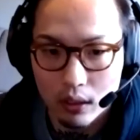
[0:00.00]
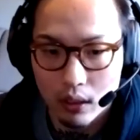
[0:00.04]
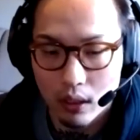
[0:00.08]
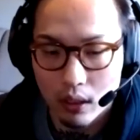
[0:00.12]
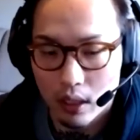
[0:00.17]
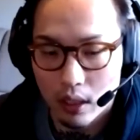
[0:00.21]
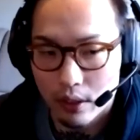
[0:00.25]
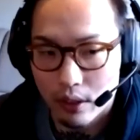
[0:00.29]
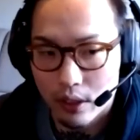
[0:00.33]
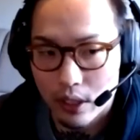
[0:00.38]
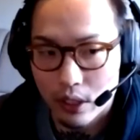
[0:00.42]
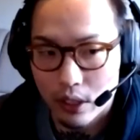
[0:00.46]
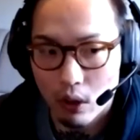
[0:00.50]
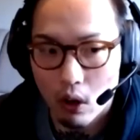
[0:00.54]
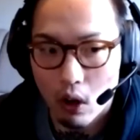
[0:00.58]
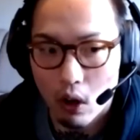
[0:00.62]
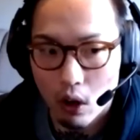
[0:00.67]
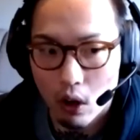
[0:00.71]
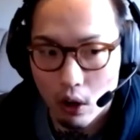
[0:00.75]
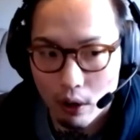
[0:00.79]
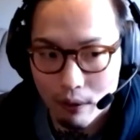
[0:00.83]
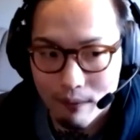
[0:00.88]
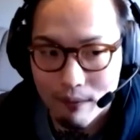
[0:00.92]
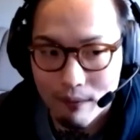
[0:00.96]
Uh, there
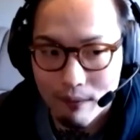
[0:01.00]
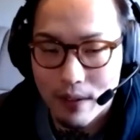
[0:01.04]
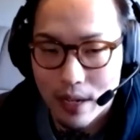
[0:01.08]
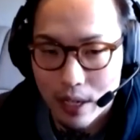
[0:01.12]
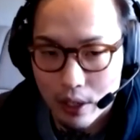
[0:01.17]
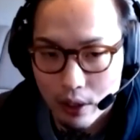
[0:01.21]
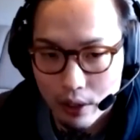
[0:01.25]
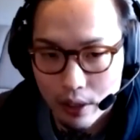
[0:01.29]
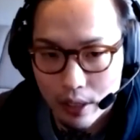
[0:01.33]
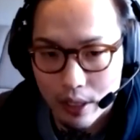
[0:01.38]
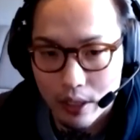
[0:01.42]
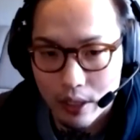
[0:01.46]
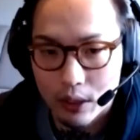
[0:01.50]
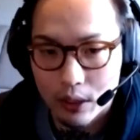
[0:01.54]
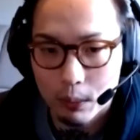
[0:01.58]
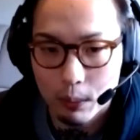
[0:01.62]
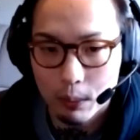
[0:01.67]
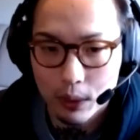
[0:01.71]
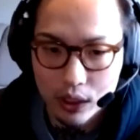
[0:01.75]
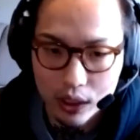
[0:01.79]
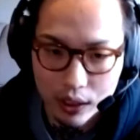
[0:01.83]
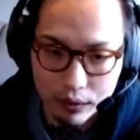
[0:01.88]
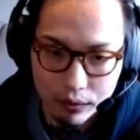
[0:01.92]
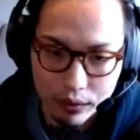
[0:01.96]
are very
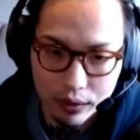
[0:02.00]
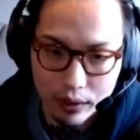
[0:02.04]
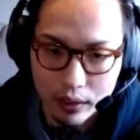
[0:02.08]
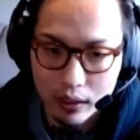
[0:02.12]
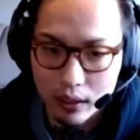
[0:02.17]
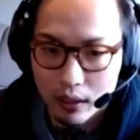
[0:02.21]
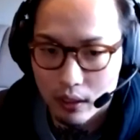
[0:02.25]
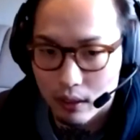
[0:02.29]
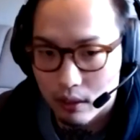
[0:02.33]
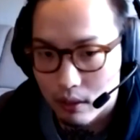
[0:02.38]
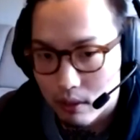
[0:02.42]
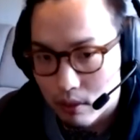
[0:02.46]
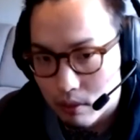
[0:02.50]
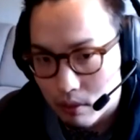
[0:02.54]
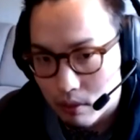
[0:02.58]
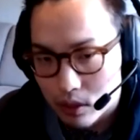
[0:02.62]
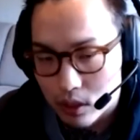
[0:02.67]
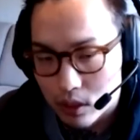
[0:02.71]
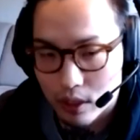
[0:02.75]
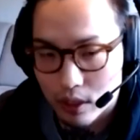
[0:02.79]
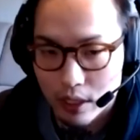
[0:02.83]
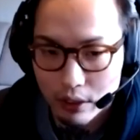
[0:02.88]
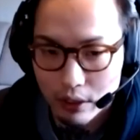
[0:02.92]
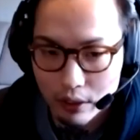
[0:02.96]
specific
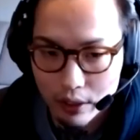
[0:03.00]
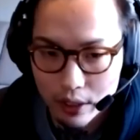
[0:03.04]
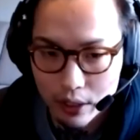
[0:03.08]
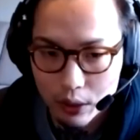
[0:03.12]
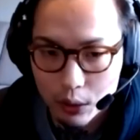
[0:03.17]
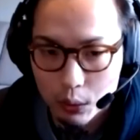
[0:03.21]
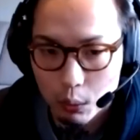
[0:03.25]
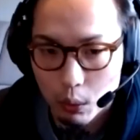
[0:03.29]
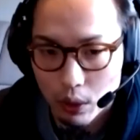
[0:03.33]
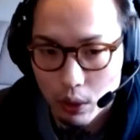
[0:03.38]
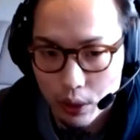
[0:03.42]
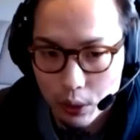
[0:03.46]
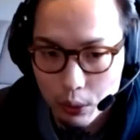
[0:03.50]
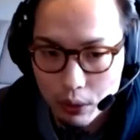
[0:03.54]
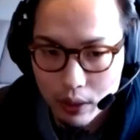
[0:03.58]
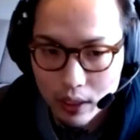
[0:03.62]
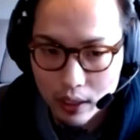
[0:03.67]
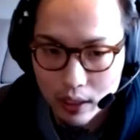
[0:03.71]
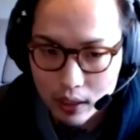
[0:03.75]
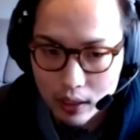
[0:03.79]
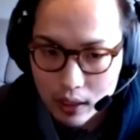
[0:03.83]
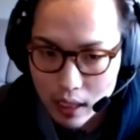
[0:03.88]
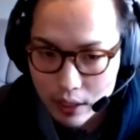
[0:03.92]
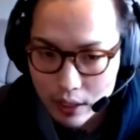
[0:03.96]
scenarios where you
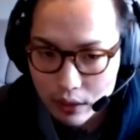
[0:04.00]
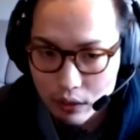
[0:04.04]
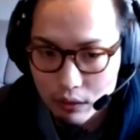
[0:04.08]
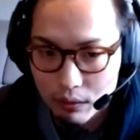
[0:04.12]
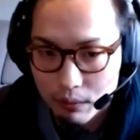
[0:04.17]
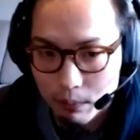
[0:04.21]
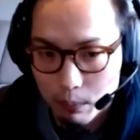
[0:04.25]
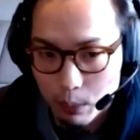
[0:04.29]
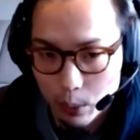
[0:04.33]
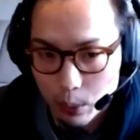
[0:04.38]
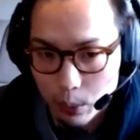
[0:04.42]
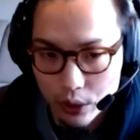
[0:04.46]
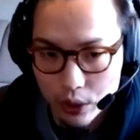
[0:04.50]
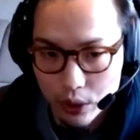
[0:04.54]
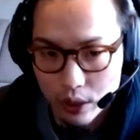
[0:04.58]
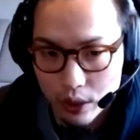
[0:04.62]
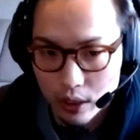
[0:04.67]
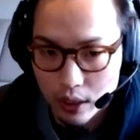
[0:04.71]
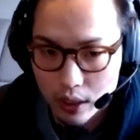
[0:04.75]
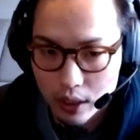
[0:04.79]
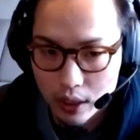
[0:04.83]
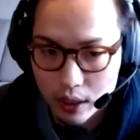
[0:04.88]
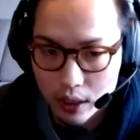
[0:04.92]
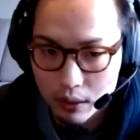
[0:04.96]
can kind of push
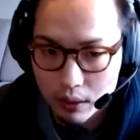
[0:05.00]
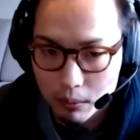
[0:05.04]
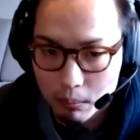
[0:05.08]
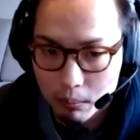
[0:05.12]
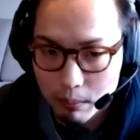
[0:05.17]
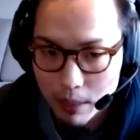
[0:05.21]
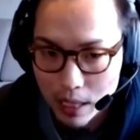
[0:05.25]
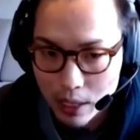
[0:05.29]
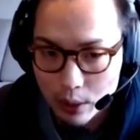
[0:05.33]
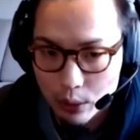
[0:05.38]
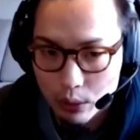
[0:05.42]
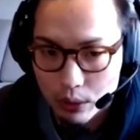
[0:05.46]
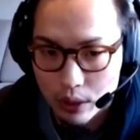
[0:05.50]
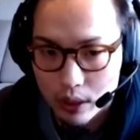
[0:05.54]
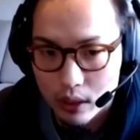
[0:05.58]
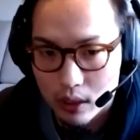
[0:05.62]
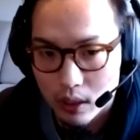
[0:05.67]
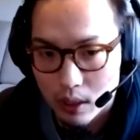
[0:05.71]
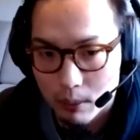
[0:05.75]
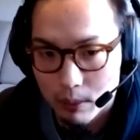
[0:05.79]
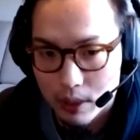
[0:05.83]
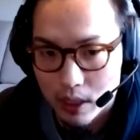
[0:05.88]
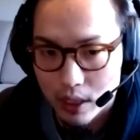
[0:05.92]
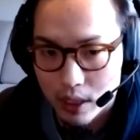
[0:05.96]
the boundaries and
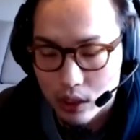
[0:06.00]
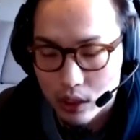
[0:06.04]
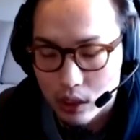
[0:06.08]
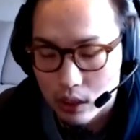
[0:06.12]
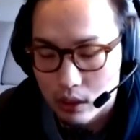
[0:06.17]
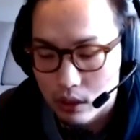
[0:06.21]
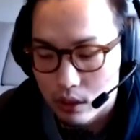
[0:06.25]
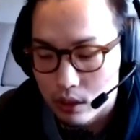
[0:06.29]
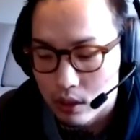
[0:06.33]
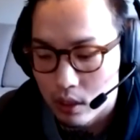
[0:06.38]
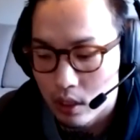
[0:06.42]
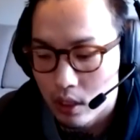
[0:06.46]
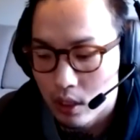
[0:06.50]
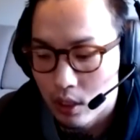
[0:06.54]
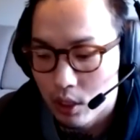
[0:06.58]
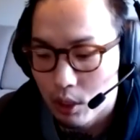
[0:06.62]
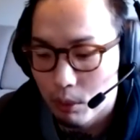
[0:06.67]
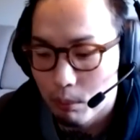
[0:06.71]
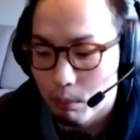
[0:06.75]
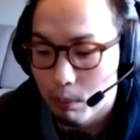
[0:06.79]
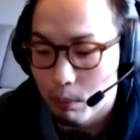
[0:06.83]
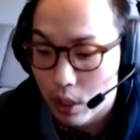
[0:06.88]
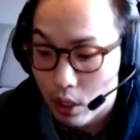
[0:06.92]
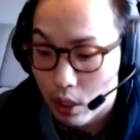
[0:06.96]
limitations.
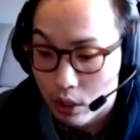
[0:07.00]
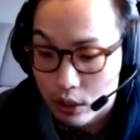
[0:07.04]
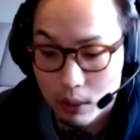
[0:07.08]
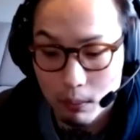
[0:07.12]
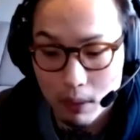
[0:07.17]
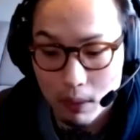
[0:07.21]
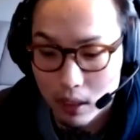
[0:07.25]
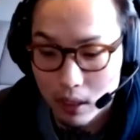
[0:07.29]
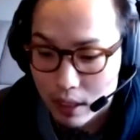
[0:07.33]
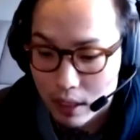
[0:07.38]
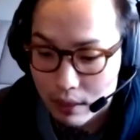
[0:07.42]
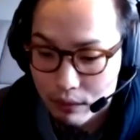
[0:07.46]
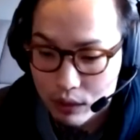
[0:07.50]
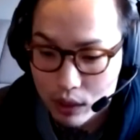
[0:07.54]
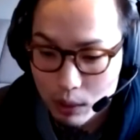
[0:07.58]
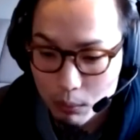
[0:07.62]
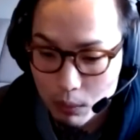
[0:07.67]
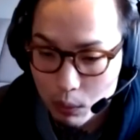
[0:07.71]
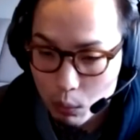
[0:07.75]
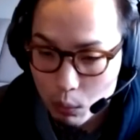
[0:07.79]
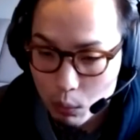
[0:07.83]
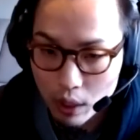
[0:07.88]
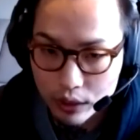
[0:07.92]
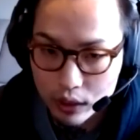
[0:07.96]
But ultimately, if
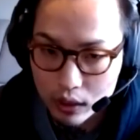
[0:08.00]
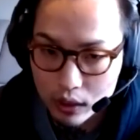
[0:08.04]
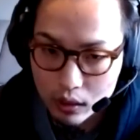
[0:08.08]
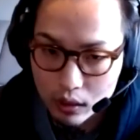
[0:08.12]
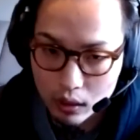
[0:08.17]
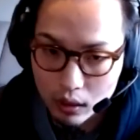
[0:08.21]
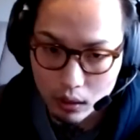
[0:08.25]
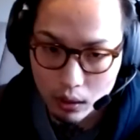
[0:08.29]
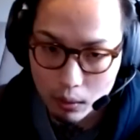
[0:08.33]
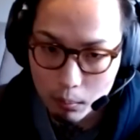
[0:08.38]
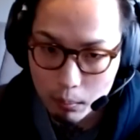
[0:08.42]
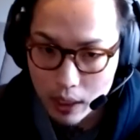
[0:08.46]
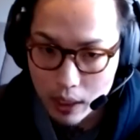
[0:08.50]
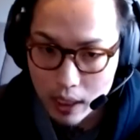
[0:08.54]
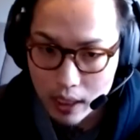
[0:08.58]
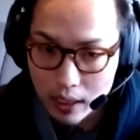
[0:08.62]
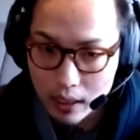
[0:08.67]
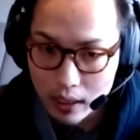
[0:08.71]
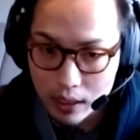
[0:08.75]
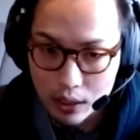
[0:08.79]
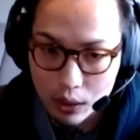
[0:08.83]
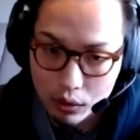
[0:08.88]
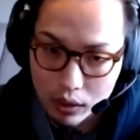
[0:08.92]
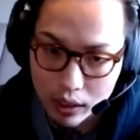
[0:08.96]
someone wants it to look pink
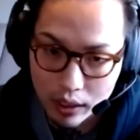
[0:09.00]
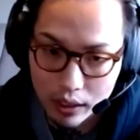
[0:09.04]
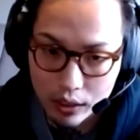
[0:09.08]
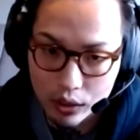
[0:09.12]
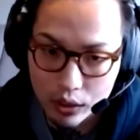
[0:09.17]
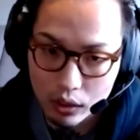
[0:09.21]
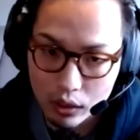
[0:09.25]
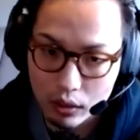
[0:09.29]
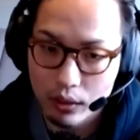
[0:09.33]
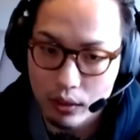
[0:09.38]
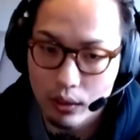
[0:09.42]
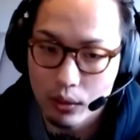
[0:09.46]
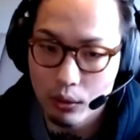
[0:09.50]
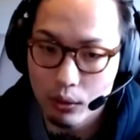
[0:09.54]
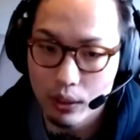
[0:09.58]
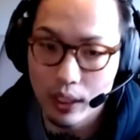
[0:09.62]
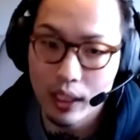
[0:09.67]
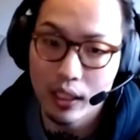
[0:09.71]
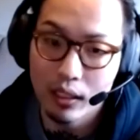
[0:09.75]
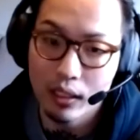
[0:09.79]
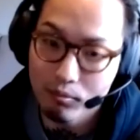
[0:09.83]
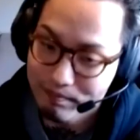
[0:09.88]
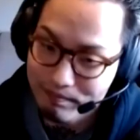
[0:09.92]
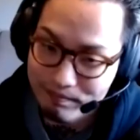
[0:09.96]
and you think it should look
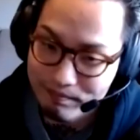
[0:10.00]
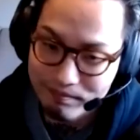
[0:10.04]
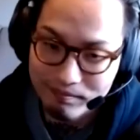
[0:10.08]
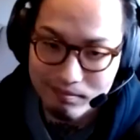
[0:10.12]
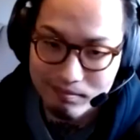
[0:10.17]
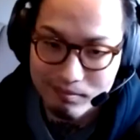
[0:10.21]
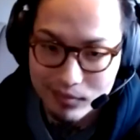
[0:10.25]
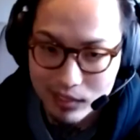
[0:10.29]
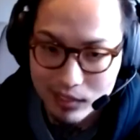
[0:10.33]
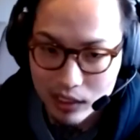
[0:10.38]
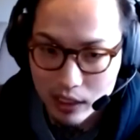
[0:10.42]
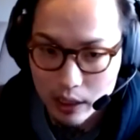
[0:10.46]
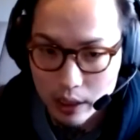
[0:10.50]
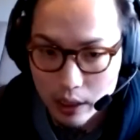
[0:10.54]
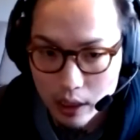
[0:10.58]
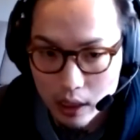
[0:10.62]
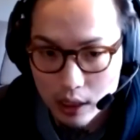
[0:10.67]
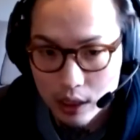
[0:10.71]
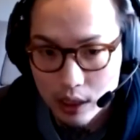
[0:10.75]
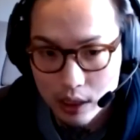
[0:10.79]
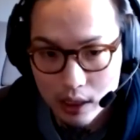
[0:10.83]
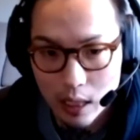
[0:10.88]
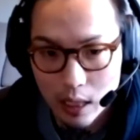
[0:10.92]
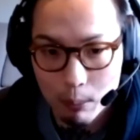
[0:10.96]
green, you
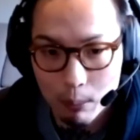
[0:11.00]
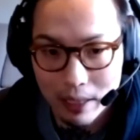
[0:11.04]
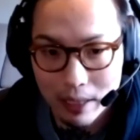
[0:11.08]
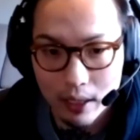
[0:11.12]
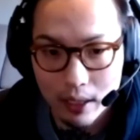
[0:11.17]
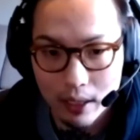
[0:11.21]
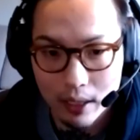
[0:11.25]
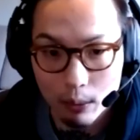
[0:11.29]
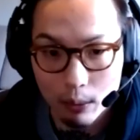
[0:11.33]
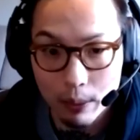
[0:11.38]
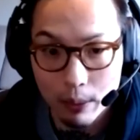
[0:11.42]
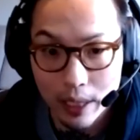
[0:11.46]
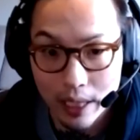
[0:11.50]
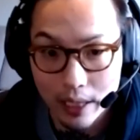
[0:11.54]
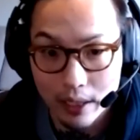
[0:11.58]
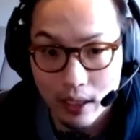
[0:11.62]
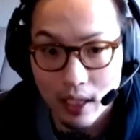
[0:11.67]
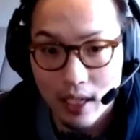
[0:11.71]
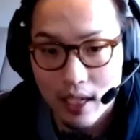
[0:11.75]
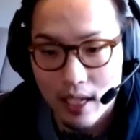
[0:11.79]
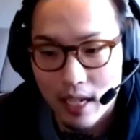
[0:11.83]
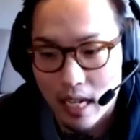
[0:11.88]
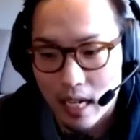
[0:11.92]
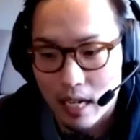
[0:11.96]
just got to make it look pink.
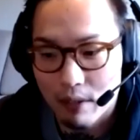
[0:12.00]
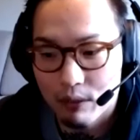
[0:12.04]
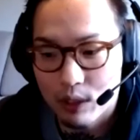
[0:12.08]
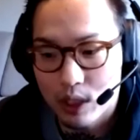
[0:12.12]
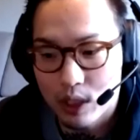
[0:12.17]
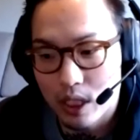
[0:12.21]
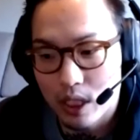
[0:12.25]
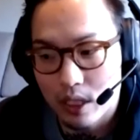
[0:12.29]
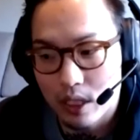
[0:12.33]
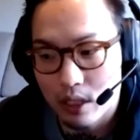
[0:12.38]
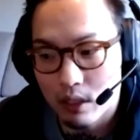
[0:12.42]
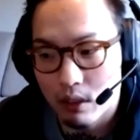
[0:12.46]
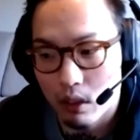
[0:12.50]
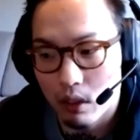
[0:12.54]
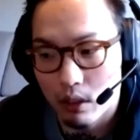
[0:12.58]
And I've seen